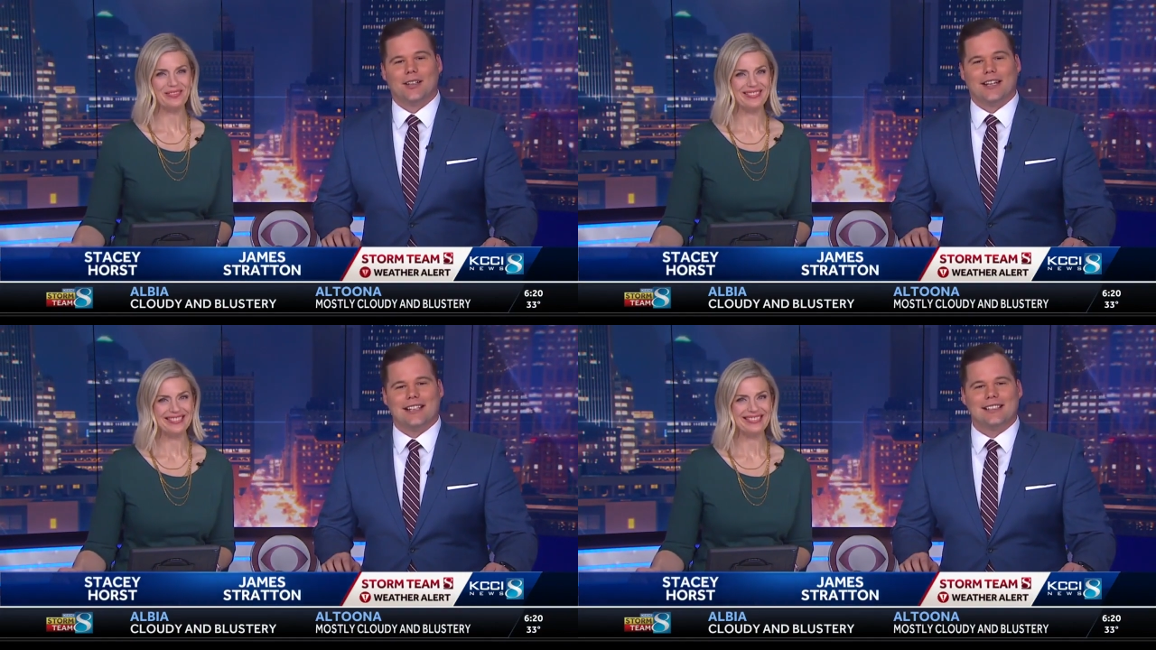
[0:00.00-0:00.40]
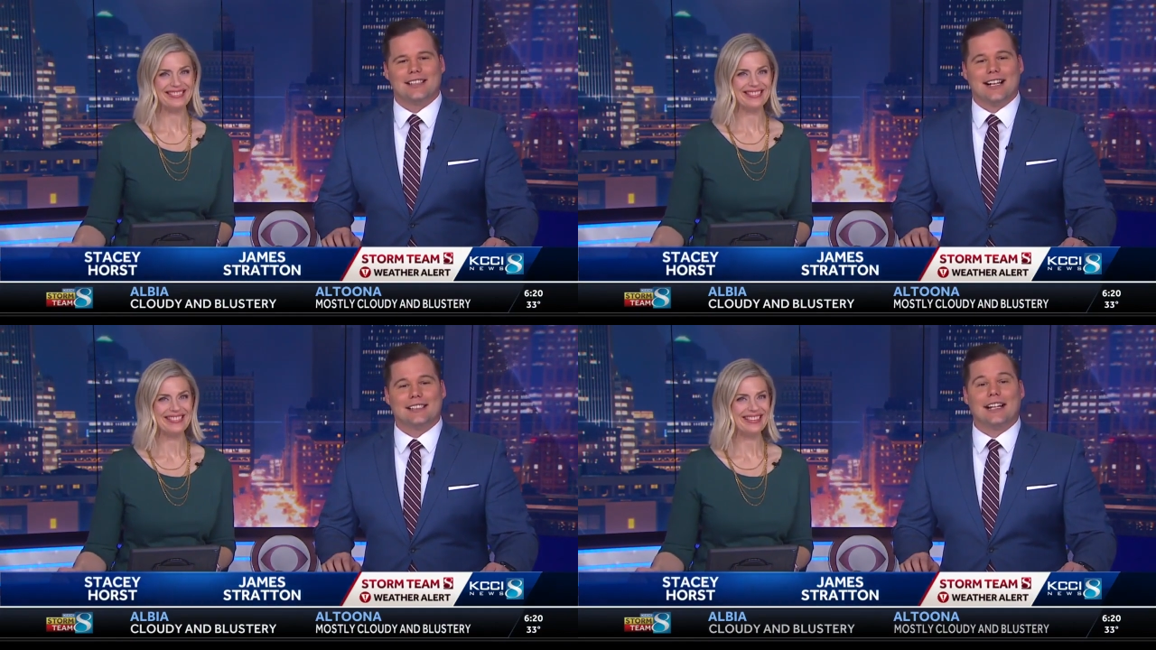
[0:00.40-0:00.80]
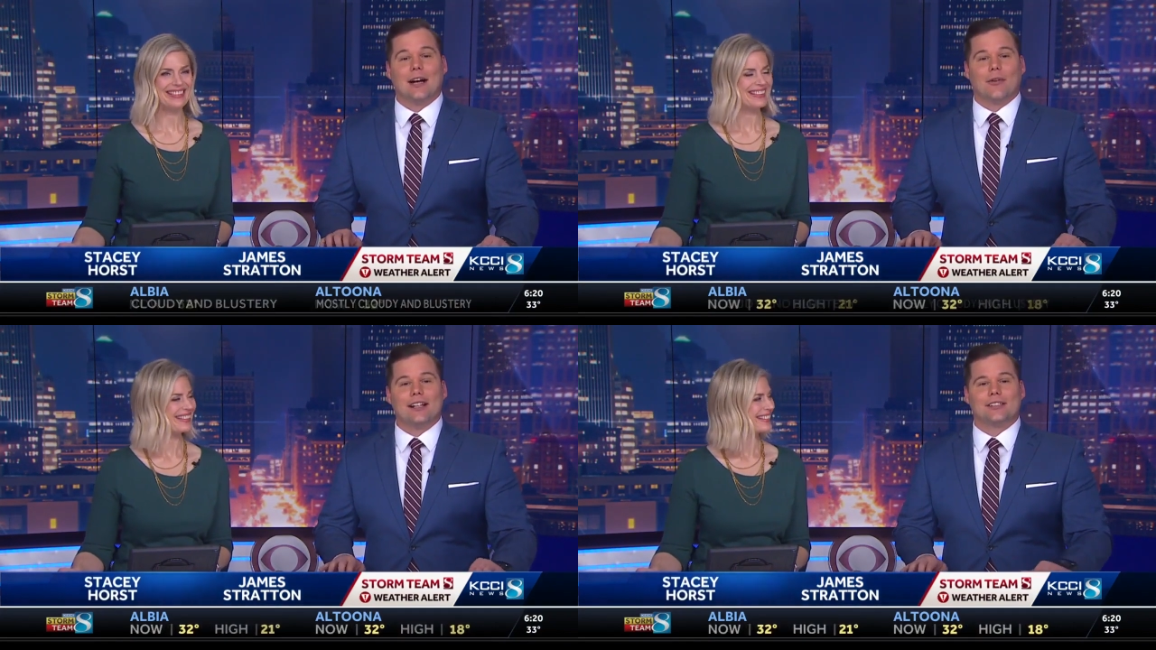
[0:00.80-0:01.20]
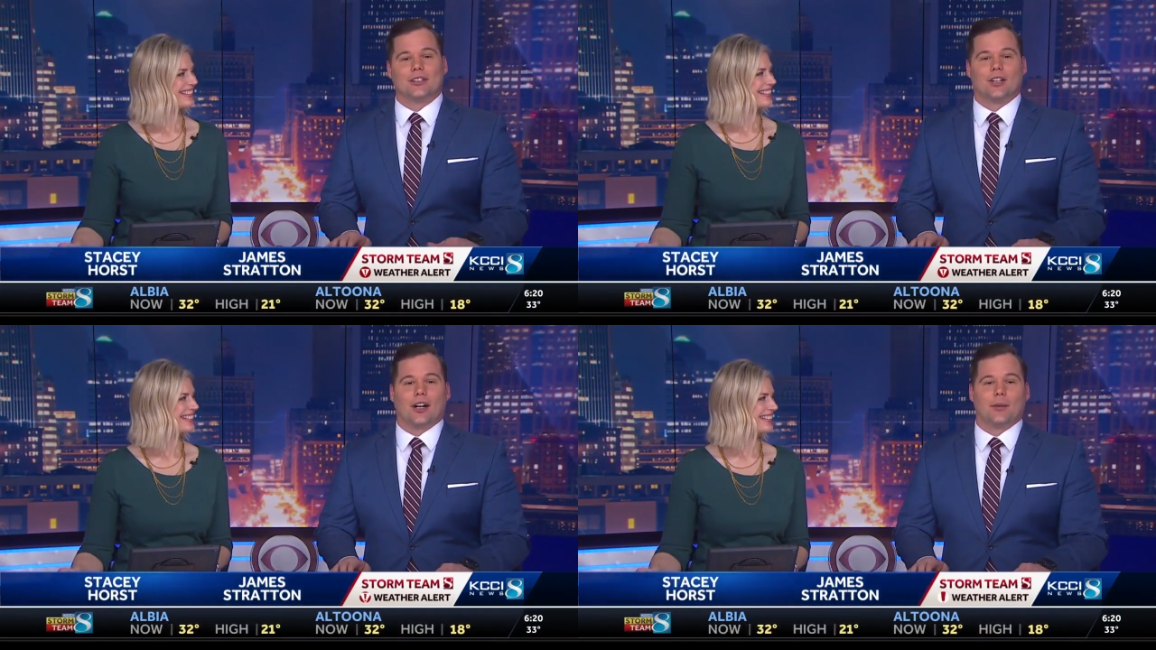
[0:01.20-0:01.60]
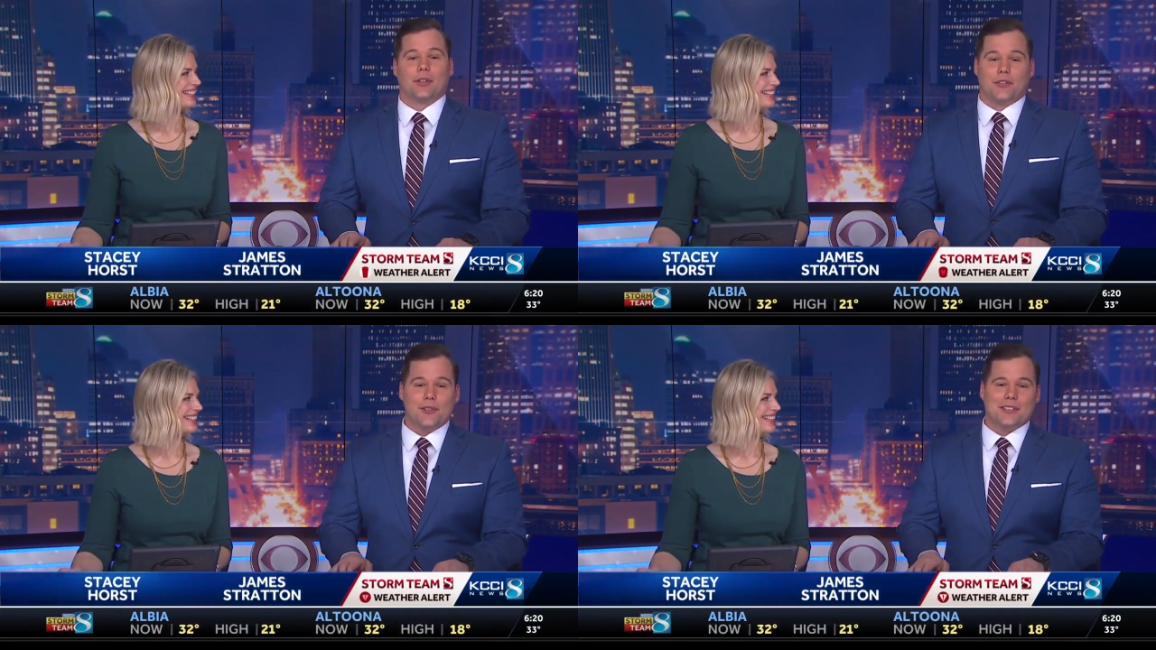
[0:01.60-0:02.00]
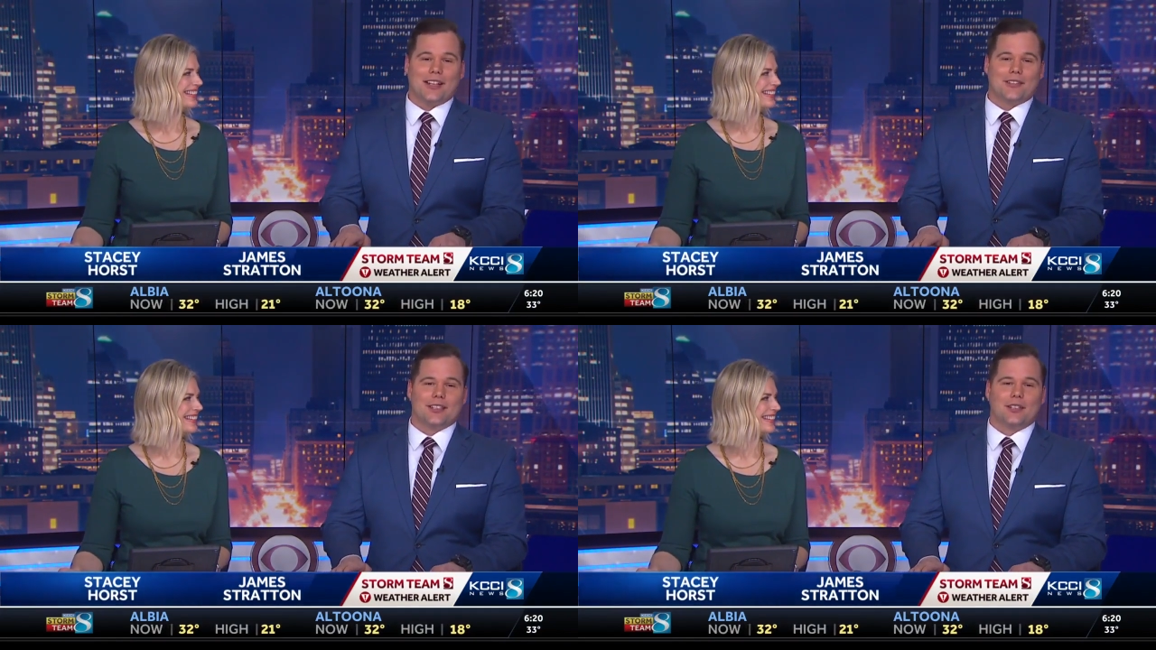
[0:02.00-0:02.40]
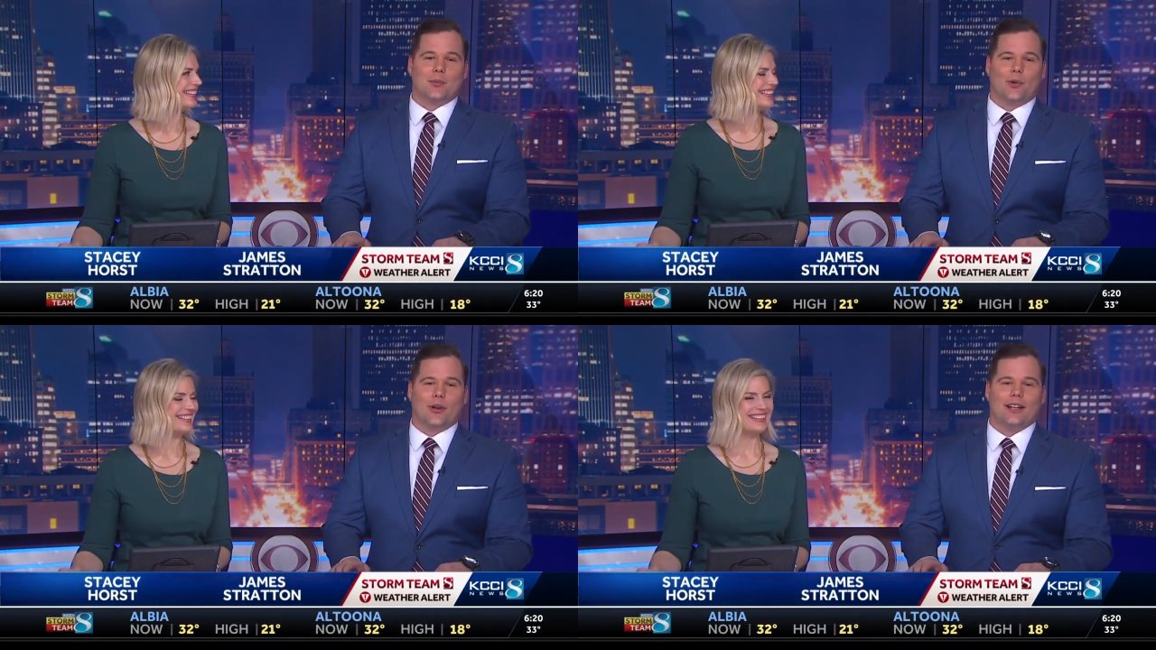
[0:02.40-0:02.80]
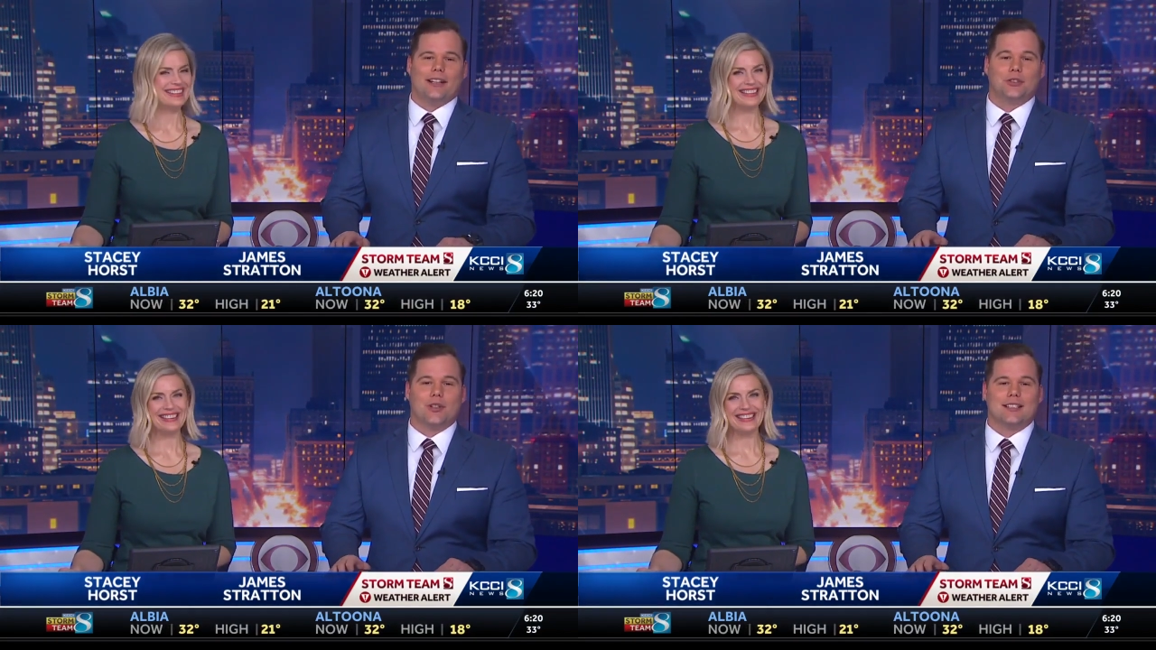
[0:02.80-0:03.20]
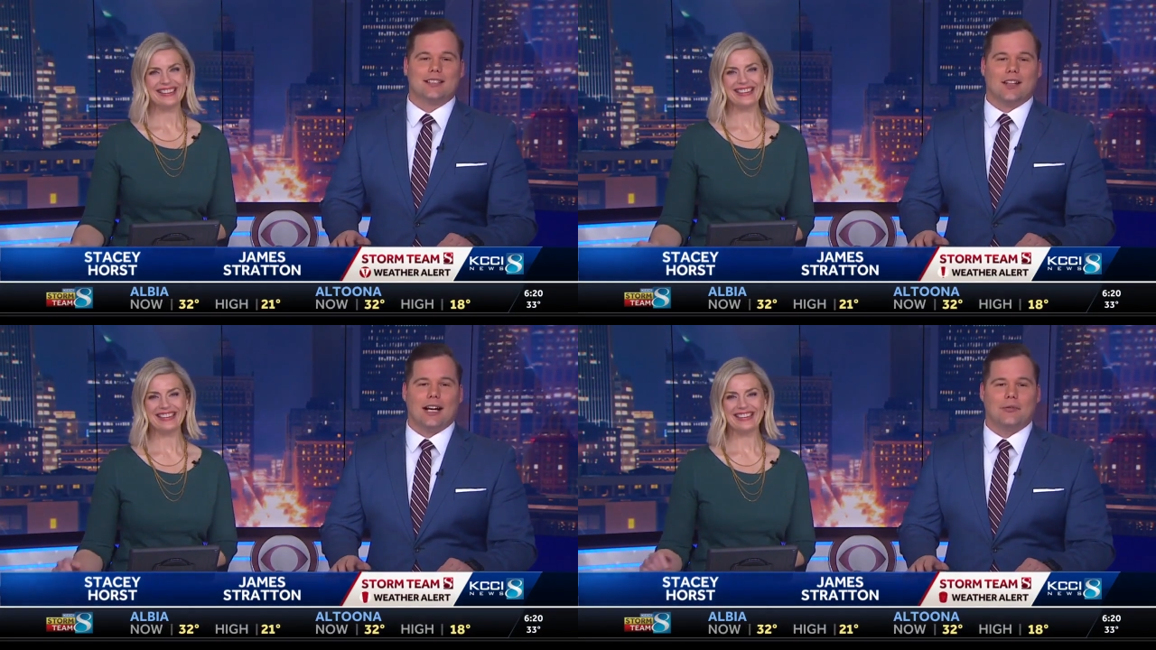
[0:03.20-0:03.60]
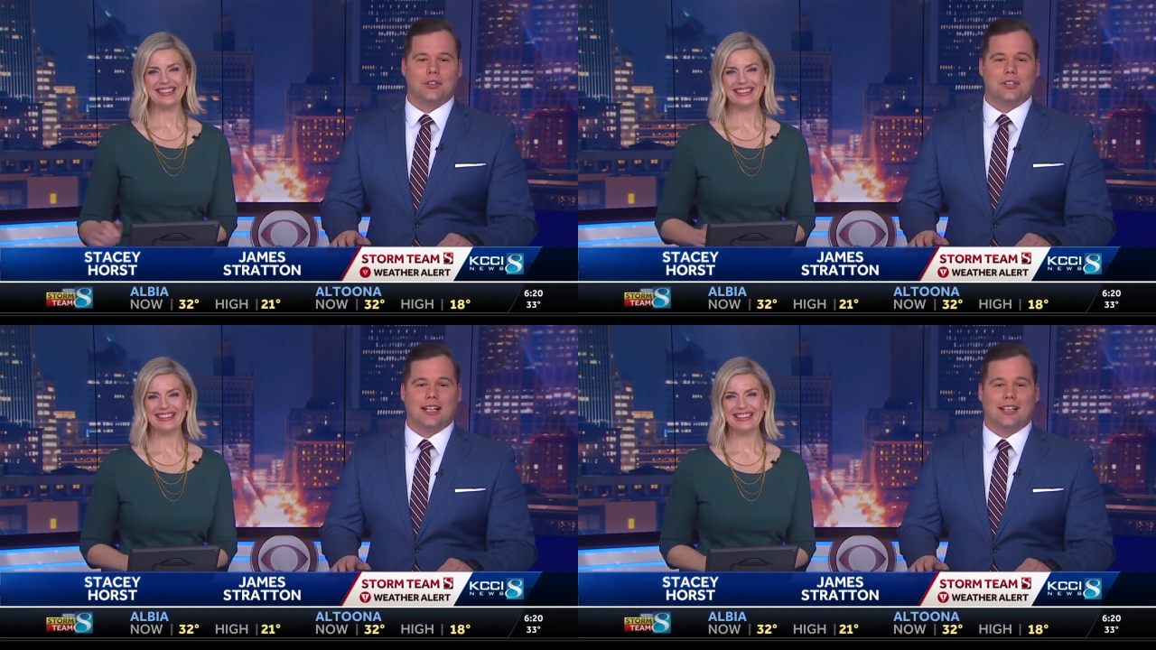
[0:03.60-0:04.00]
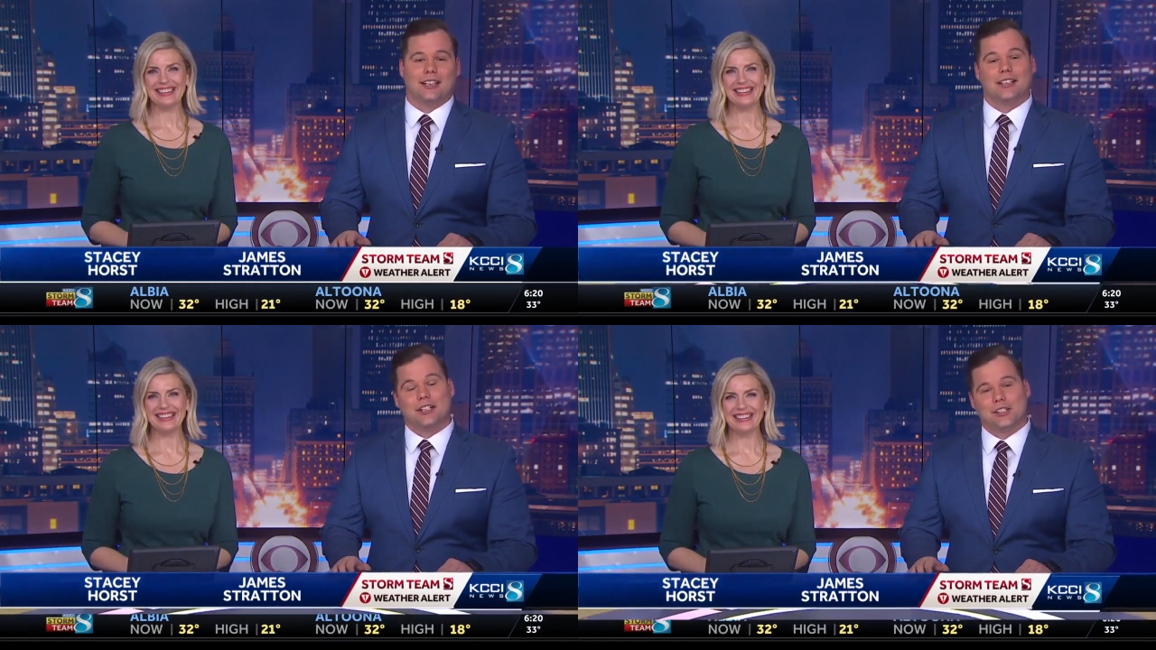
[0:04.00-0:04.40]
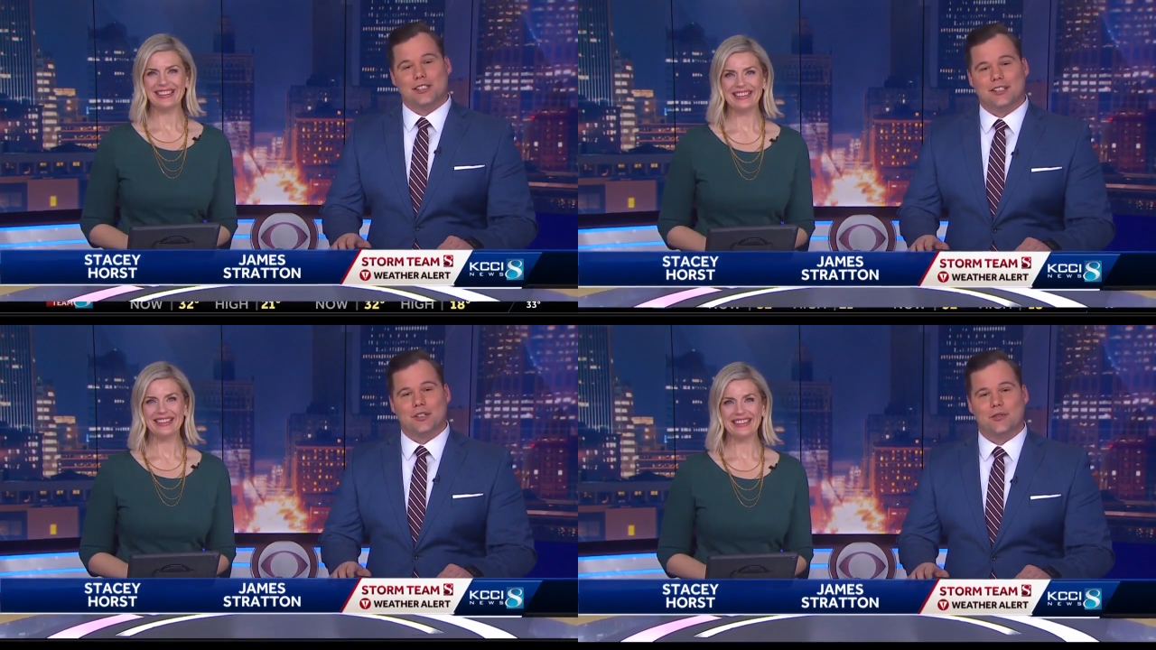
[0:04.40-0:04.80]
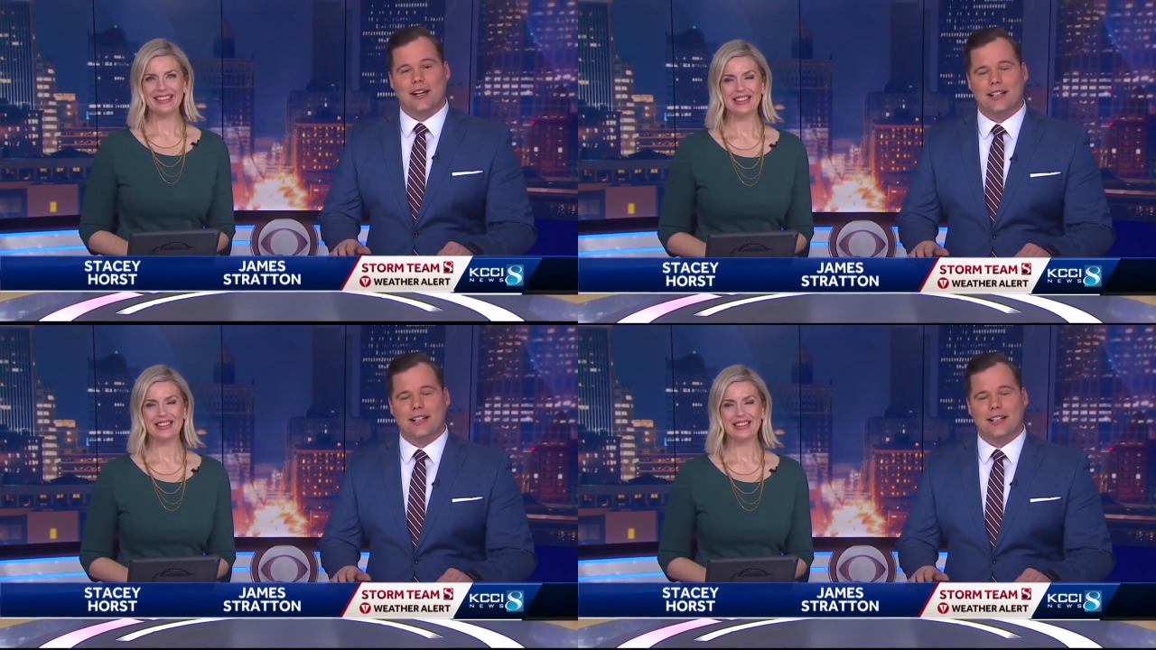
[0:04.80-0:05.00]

Speaker 1: KCCI's Scott Reister caught up with a few sledders in Des Moines and joins us live with a check on conditions in the